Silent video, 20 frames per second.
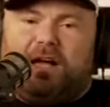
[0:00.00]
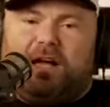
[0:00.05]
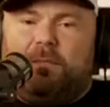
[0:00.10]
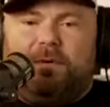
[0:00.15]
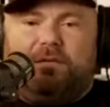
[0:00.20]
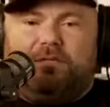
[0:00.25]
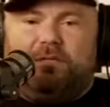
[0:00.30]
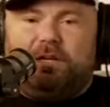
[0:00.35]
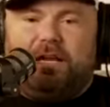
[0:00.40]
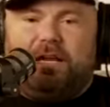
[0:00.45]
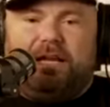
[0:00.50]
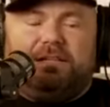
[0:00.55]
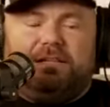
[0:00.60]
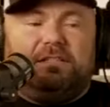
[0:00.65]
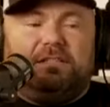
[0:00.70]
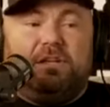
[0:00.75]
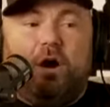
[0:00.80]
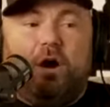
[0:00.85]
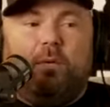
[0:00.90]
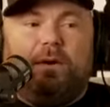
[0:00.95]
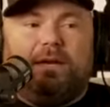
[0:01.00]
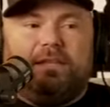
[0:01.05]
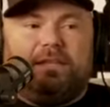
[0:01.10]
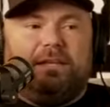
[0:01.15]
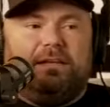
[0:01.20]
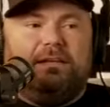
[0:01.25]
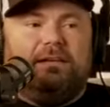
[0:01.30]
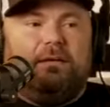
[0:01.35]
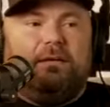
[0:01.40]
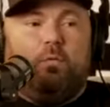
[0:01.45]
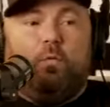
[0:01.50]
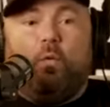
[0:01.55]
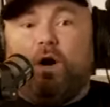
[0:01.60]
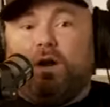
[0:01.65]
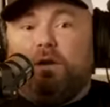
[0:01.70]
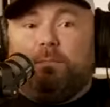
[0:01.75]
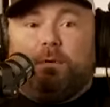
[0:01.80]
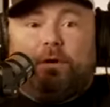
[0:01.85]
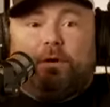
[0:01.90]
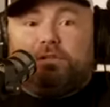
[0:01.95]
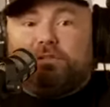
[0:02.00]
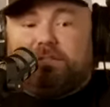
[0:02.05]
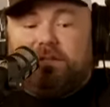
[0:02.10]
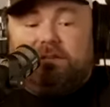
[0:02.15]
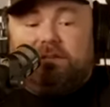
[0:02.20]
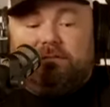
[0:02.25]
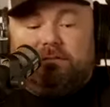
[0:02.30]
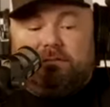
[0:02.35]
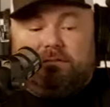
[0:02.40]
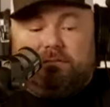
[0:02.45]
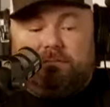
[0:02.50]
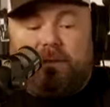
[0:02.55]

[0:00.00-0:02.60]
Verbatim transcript: up every day is knowing that one person